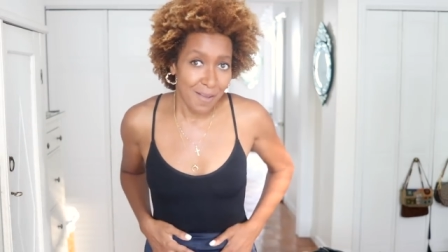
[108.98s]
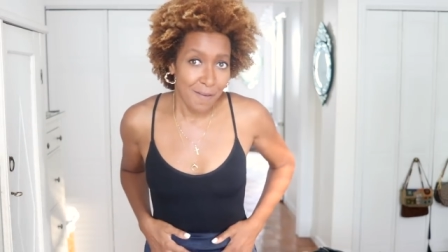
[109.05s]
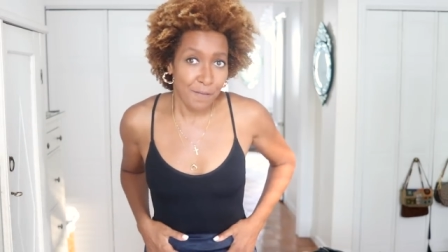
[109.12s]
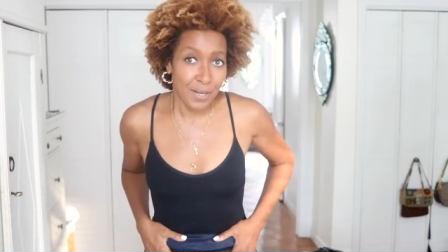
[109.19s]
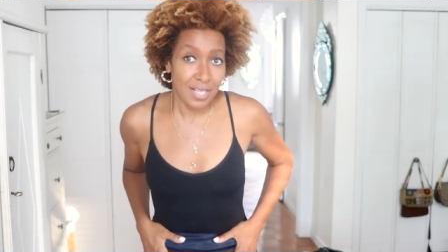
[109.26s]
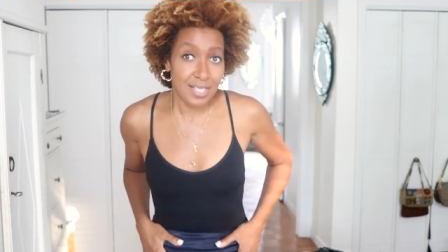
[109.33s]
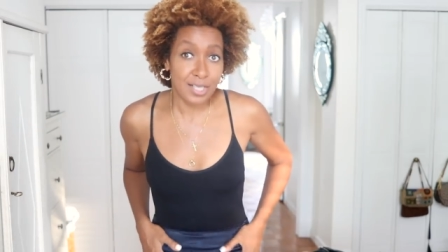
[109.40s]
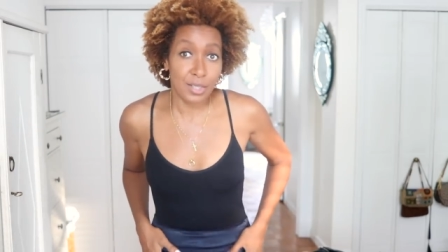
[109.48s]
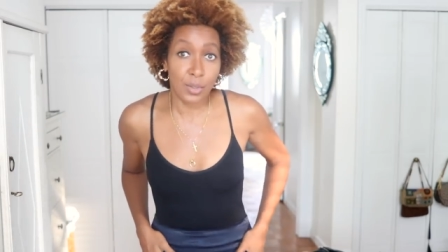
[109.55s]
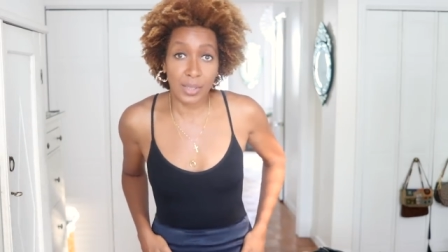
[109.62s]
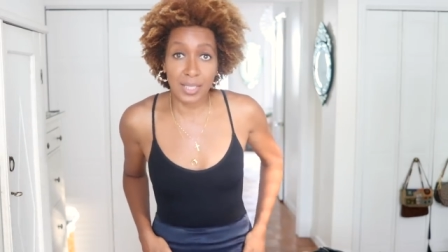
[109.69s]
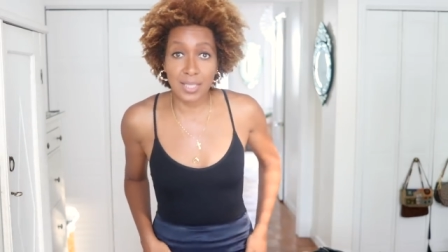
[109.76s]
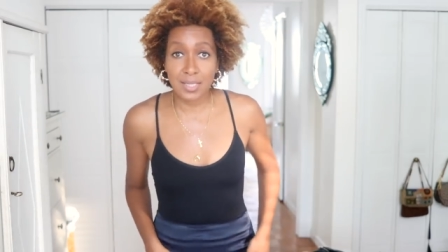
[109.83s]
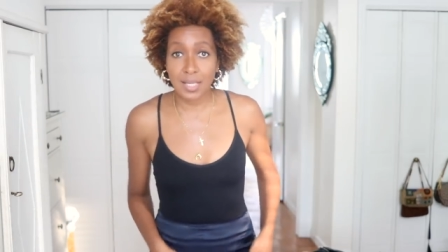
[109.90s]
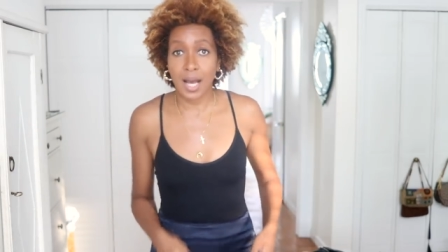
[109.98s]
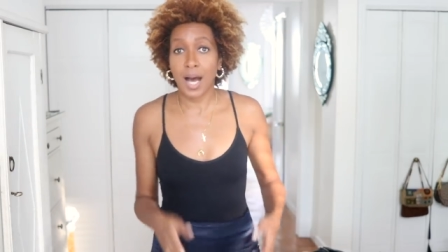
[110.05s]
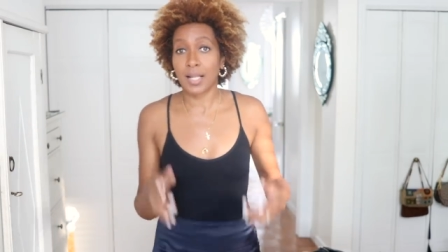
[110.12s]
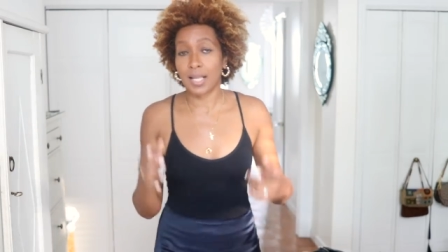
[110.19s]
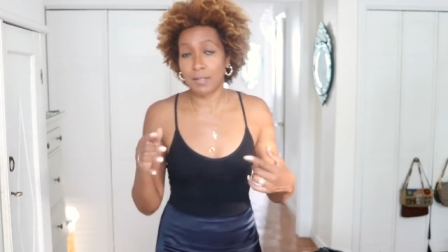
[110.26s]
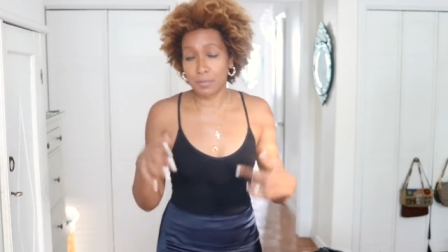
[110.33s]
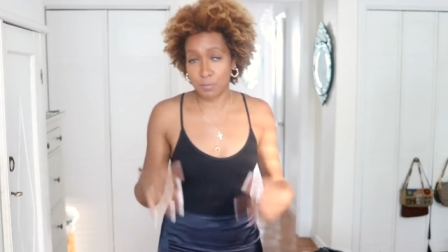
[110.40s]
first look is,
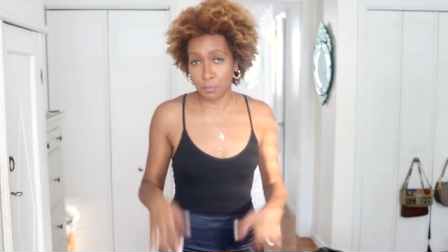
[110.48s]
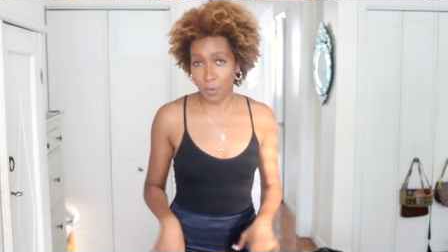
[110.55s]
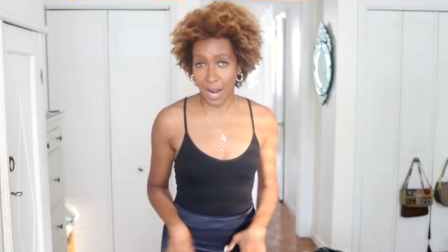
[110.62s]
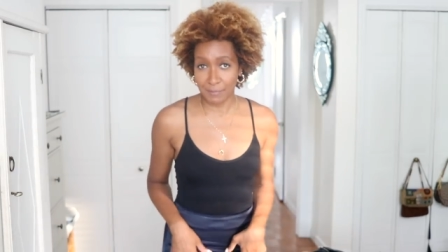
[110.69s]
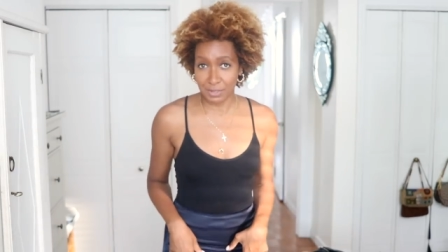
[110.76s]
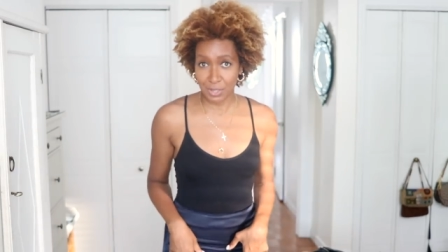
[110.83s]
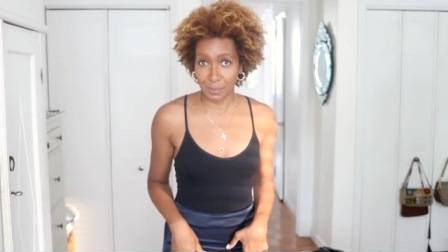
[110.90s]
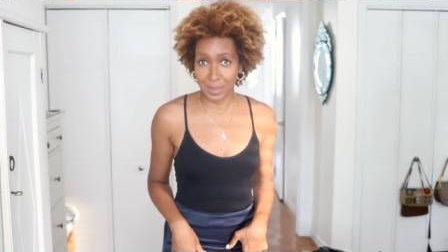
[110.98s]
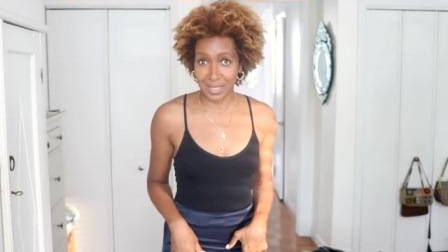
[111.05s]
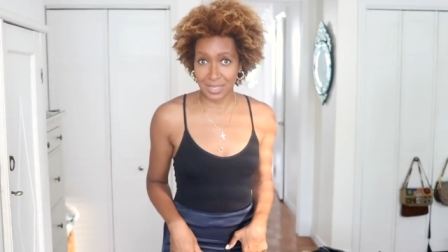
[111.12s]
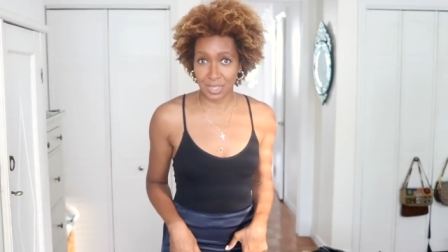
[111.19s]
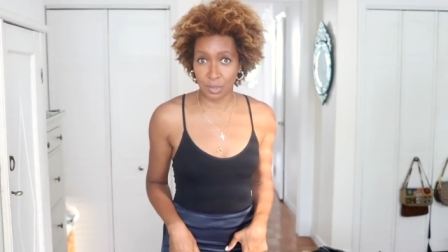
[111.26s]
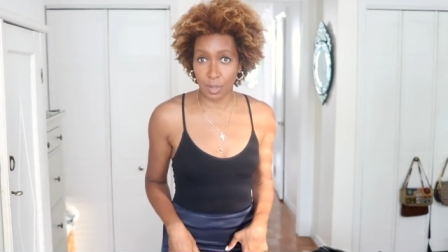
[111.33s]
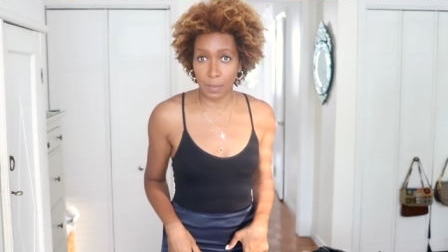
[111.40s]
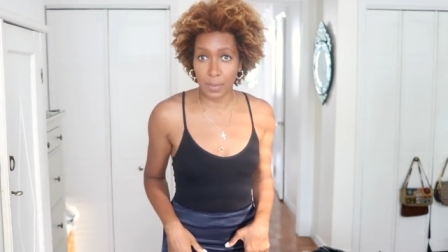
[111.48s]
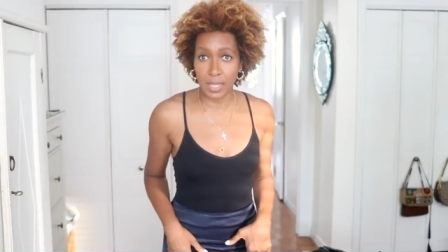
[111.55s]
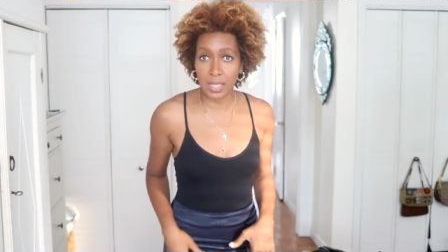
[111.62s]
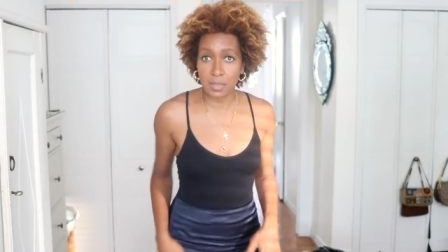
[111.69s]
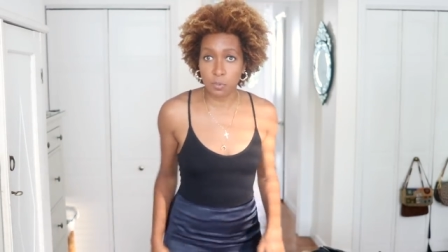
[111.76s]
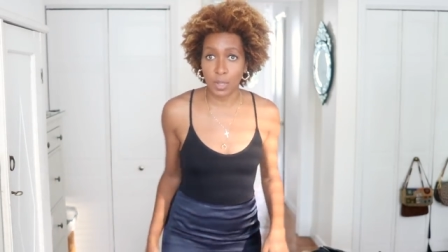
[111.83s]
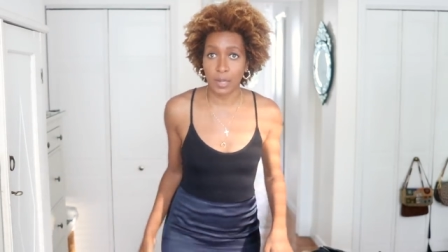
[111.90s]
and I have this on my Instagram,
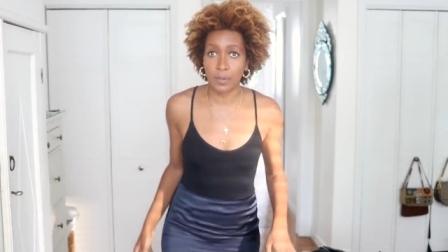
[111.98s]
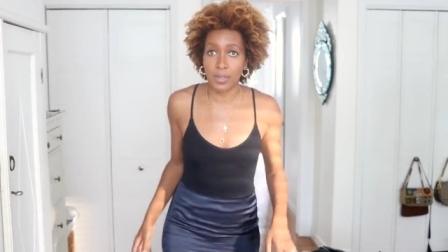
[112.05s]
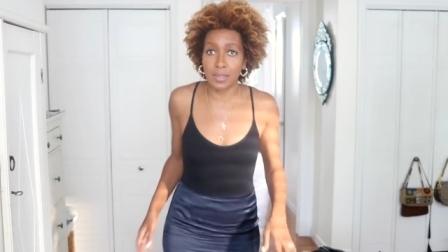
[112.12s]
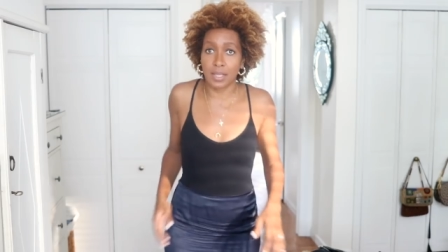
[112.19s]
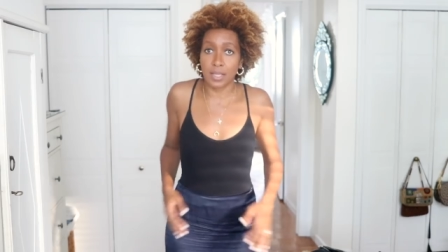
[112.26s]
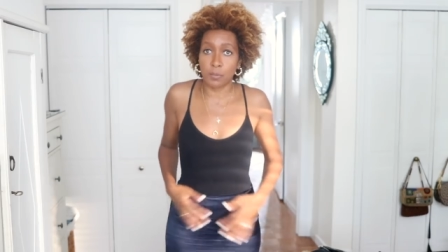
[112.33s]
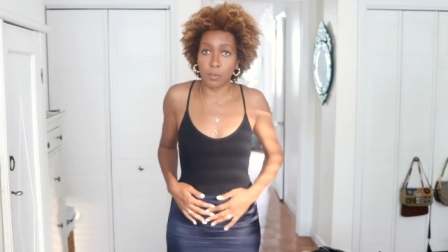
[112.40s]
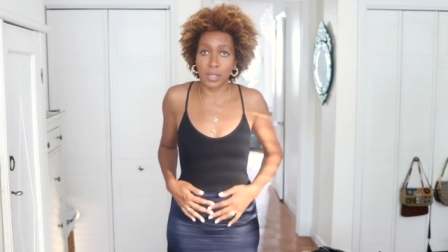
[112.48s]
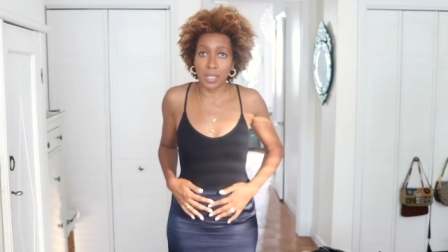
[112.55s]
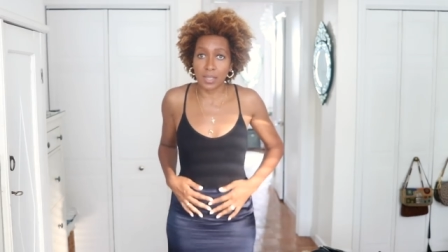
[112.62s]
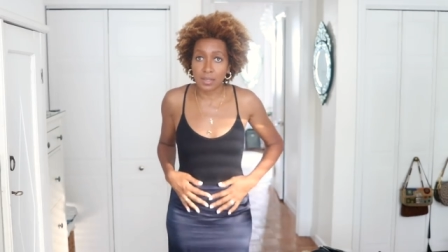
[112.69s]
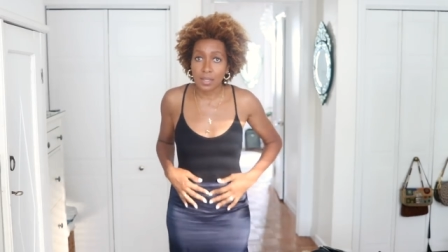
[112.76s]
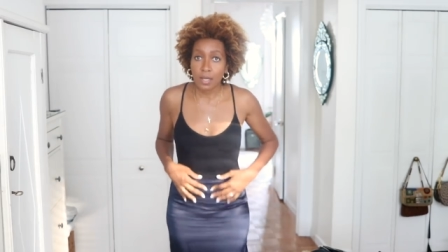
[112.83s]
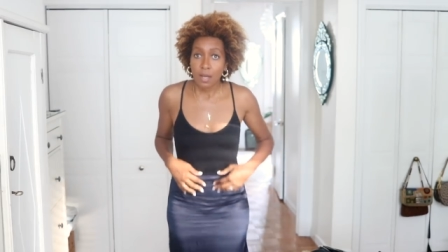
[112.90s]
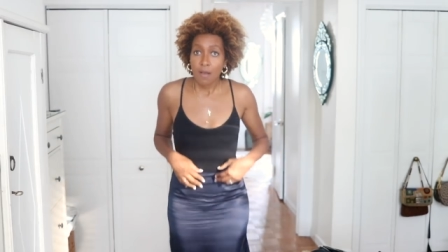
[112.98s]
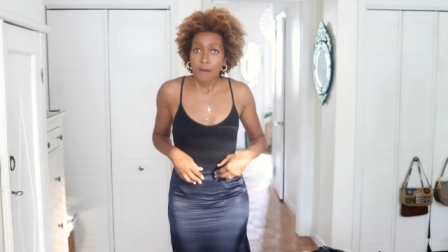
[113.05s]
is wearing it with,